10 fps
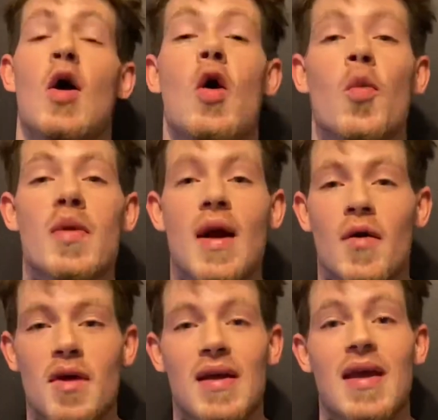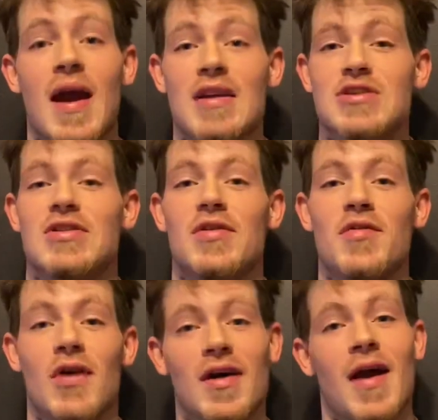We out here cashing the
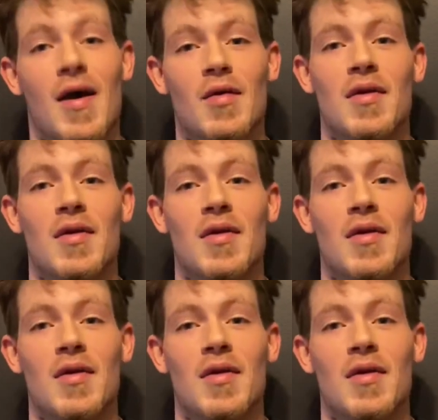fuck out.